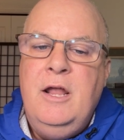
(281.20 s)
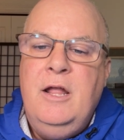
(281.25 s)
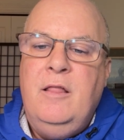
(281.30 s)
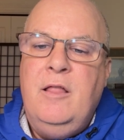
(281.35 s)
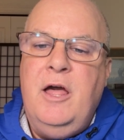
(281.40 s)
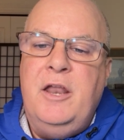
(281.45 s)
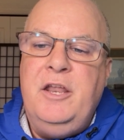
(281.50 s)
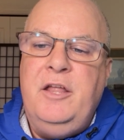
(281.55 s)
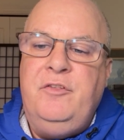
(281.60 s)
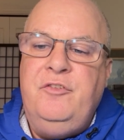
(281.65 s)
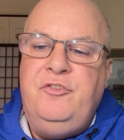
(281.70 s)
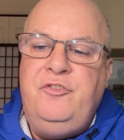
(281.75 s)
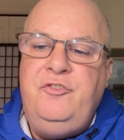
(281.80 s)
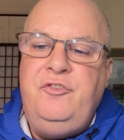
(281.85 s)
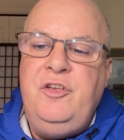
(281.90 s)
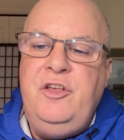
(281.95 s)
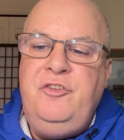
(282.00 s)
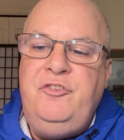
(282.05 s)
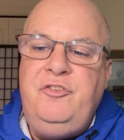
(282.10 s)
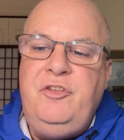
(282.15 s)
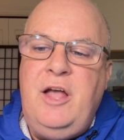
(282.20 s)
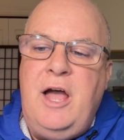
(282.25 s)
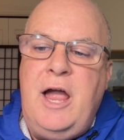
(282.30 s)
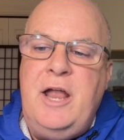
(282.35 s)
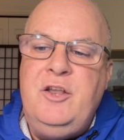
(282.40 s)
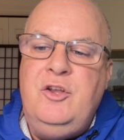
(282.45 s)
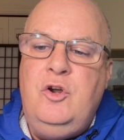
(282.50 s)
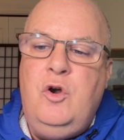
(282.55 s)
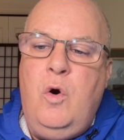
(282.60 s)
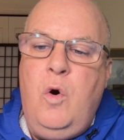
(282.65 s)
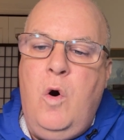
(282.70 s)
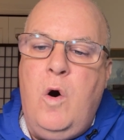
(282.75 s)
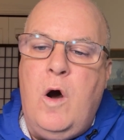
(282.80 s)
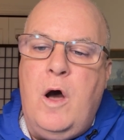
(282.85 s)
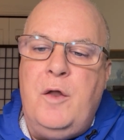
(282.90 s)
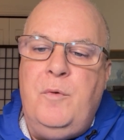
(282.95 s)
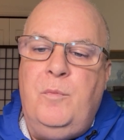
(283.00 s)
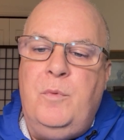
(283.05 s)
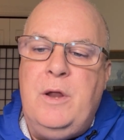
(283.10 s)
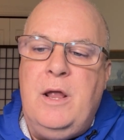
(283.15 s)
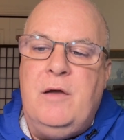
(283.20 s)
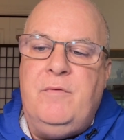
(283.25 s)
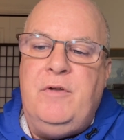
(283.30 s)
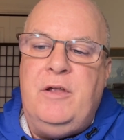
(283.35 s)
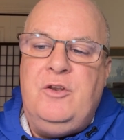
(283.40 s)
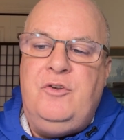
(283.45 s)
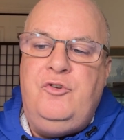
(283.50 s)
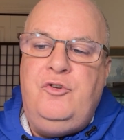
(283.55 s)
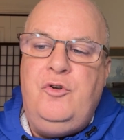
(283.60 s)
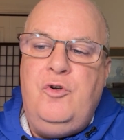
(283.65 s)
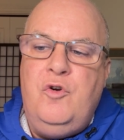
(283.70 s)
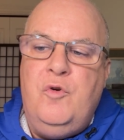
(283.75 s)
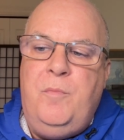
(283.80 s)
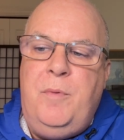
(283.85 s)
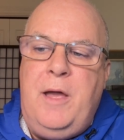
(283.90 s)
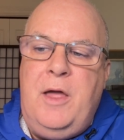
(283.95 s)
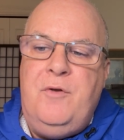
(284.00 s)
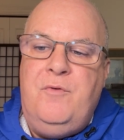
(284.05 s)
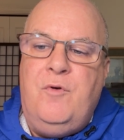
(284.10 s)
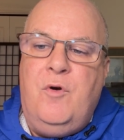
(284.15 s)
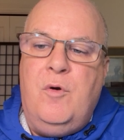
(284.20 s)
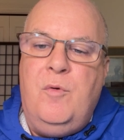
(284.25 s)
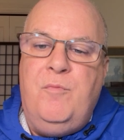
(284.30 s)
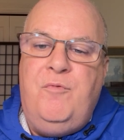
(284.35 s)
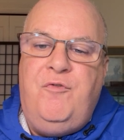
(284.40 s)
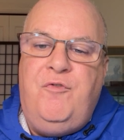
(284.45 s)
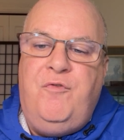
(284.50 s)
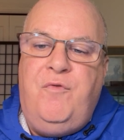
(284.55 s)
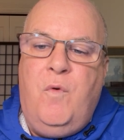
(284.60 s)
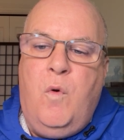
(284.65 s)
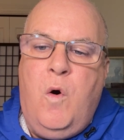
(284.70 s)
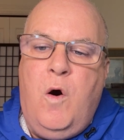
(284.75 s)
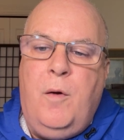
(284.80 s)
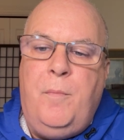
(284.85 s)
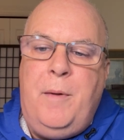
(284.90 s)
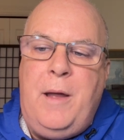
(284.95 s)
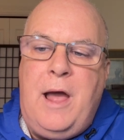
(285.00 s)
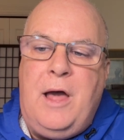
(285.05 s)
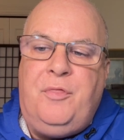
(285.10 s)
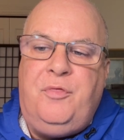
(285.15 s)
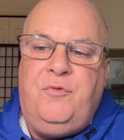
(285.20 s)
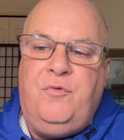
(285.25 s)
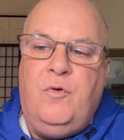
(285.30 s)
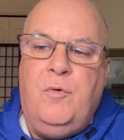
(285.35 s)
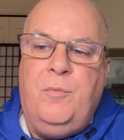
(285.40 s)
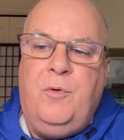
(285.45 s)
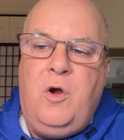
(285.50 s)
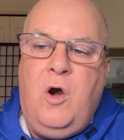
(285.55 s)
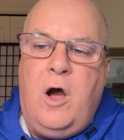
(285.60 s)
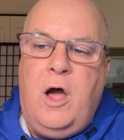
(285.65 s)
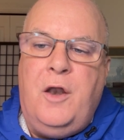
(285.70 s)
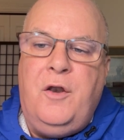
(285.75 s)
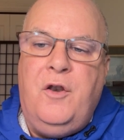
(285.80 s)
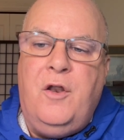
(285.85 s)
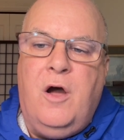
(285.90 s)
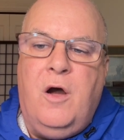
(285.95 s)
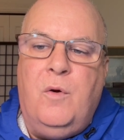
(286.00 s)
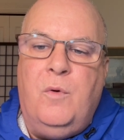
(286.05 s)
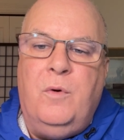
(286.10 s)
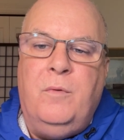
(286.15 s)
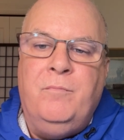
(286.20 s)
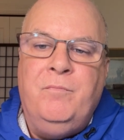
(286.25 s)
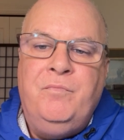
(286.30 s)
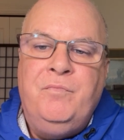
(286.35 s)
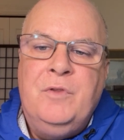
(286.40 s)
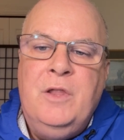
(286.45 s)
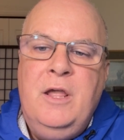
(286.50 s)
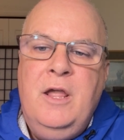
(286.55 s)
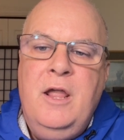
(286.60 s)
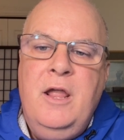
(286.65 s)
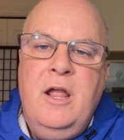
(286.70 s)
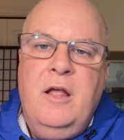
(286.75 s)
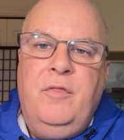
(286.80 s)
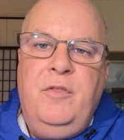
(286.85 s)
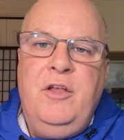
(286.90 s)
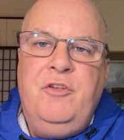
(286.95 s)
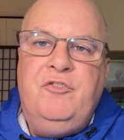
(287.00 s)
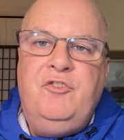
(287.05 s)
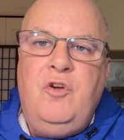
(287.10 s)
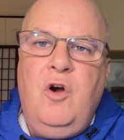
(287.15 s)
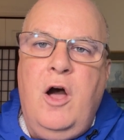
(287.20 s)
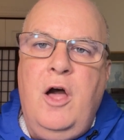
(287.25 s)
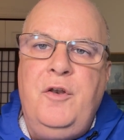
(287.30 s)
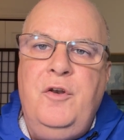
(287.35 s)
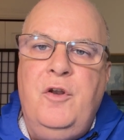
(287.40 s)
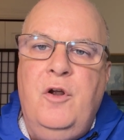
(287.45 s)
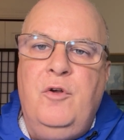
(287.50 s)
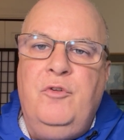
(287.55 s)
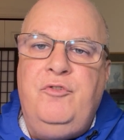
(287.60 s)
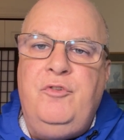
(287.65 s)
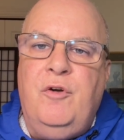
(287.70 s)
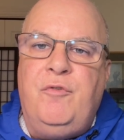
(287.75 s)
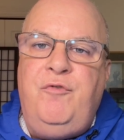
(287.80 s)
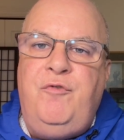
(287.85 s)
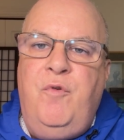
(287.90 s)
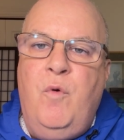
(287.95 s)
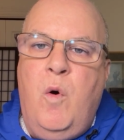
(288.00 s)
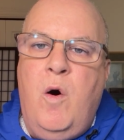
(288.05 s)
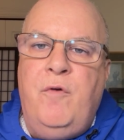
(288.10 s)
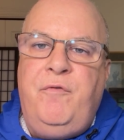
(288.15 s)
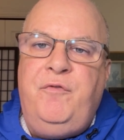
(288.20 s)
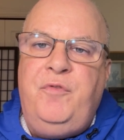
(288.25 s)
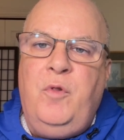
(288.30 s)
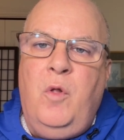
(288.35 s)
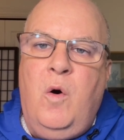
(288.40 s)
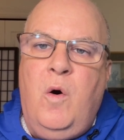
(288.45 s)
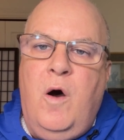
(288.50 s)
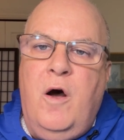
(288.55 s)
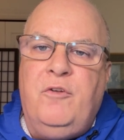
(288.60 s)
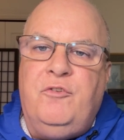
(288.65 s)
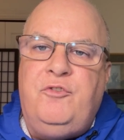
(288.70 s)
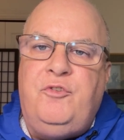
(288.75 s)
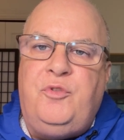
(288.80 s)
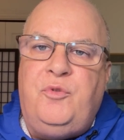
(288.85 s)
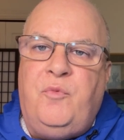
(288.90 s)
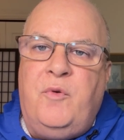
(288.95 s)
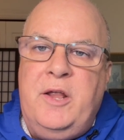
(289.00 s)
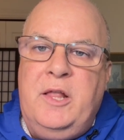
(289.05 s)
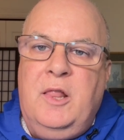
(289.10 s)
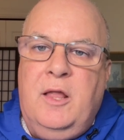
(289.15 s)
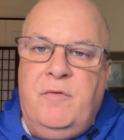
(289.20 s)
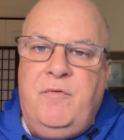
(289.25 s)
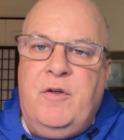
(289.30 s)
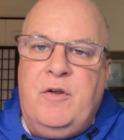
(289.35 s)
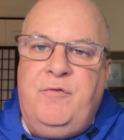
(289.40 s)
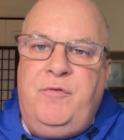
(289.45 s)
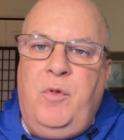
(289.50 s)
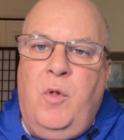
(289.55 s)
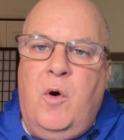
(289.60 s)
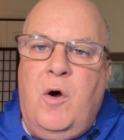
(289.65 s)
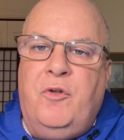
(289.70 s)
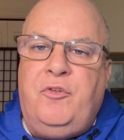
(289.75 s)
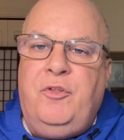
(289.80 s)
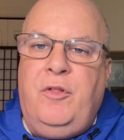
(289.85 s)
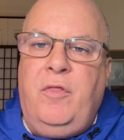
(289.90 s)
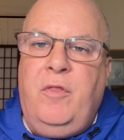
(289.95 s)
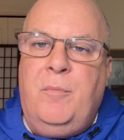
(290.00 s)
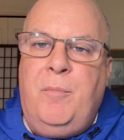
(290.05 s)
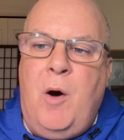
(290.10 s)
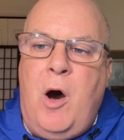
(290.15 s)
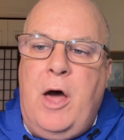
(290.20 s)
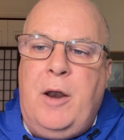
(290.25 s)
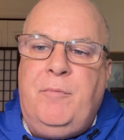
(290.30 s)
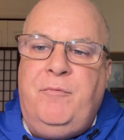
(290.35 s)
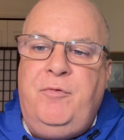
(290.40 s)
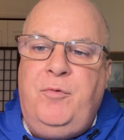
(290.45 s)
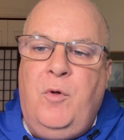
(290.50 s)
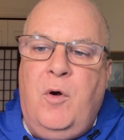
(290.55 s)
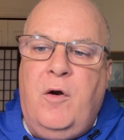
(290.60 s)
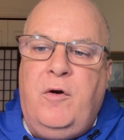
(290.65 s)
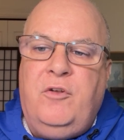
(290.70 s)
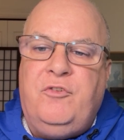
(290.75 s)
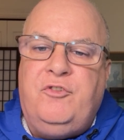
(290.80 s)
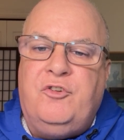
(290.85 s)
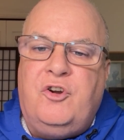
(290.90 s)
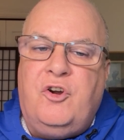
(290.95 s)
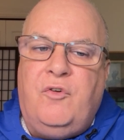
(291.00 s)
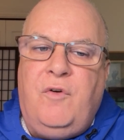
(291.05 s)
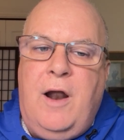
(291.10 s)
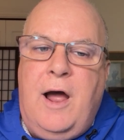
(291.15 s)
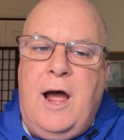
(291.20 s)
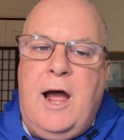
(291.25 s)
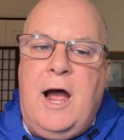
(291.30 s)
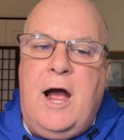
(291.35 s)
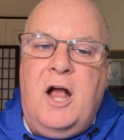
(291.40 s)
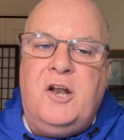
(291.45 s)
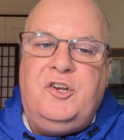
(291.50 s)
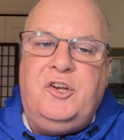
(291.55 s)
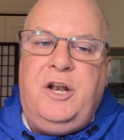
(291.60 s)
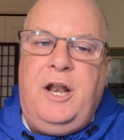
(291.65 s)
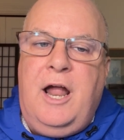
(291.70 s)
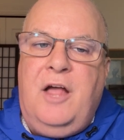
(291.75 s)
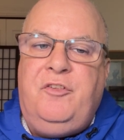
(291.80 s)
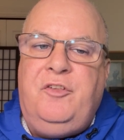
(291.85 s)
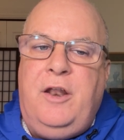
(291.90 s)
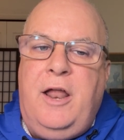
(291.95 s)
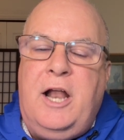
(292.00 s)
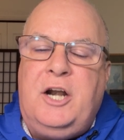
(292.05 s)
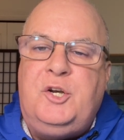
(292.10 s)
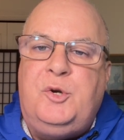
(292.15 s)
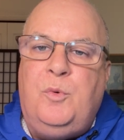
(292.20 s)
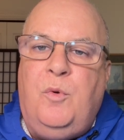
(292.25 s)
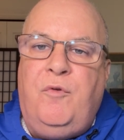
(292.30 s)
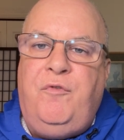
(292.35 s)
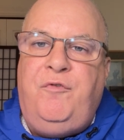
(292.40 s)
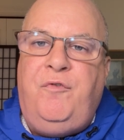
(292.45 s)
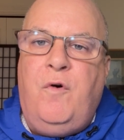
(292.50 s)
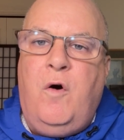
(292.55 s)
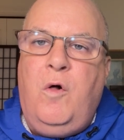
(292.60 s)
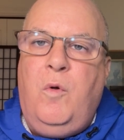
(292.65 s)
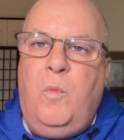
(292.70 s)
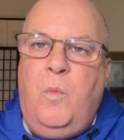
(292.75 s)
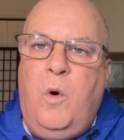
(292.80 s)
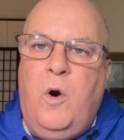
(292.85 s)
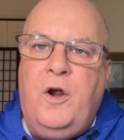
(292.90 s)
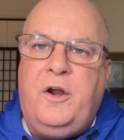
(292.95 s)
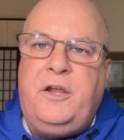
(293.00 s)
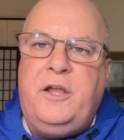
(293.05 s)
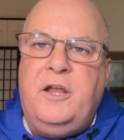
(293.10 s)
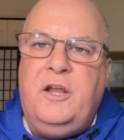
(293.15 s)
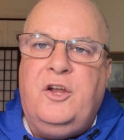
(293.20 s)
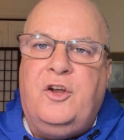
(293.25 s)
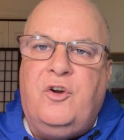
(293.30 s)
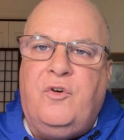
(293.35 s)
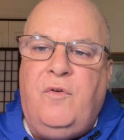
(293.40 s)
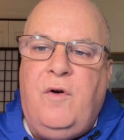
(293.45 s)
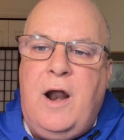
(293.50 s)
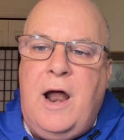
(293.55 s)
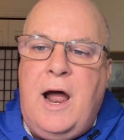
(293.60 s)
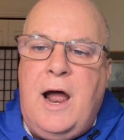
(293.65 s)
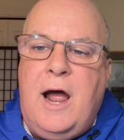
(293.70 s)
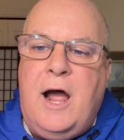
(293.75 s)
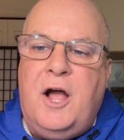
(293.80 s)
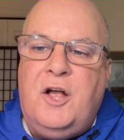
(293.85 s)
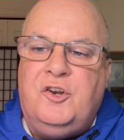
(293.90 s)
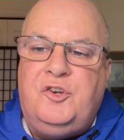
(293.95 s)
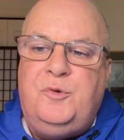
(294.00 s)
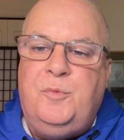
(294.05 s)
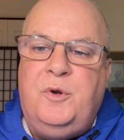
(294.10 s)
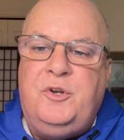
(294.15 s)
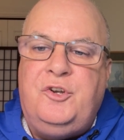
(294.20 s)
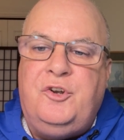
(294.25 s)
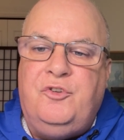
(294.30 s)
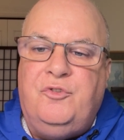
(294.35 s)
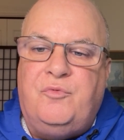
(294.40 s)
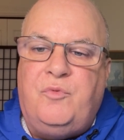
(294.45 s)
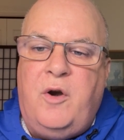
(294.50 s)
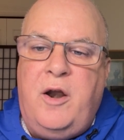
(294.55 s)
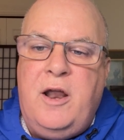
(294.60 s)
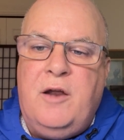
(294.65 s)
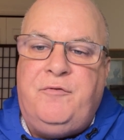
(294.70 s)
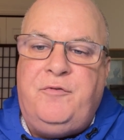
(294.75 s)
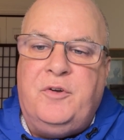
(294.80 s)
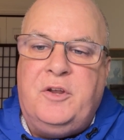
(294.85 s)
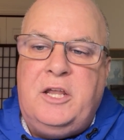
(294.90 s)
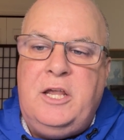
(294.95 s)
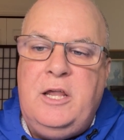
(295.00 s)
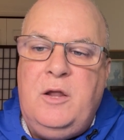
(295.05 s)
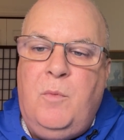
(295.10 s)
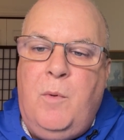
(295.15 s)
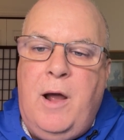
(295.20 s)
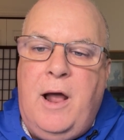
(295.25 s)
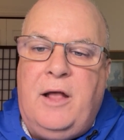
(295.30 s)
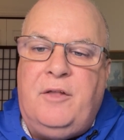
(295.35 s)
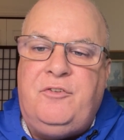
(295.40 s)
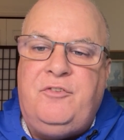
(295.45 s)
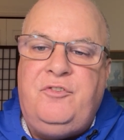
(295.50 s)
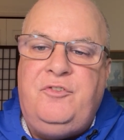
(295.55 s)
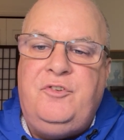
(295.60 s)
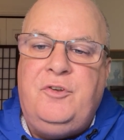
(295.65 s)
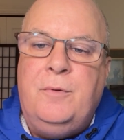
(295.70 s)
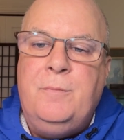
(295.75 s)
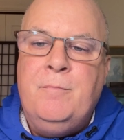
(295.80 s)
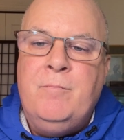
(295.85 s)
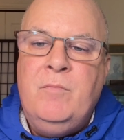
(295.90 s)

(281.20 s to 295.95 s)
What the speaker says: Then in Seaside Court, we have a 2-bedroom, 4-bathroom condo. These condos are 4 floors, 3 living floors, and then the bottom floor is a garage. It has an actual full working garage, which is rare for Key West.